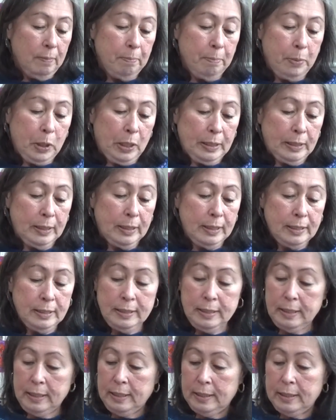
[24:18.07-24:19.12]
But
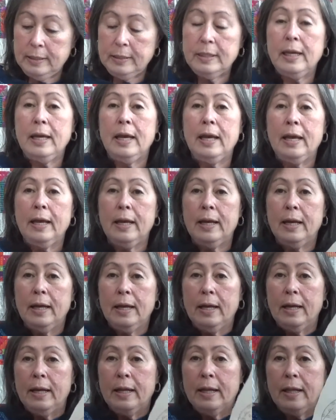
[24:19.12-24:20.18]
this is
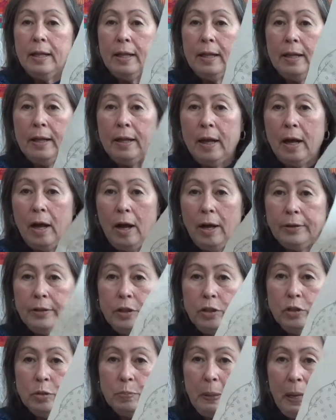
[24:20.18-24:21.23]
on
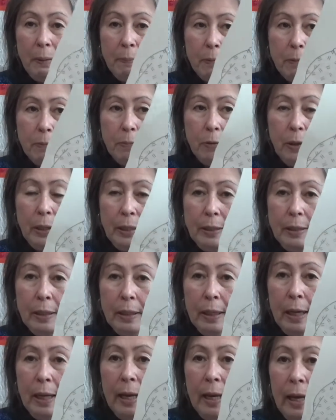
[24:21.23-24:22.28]
newspaper print,
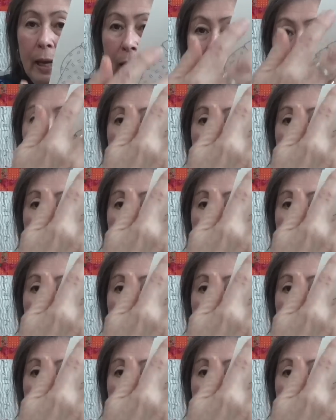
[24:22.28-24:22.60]
and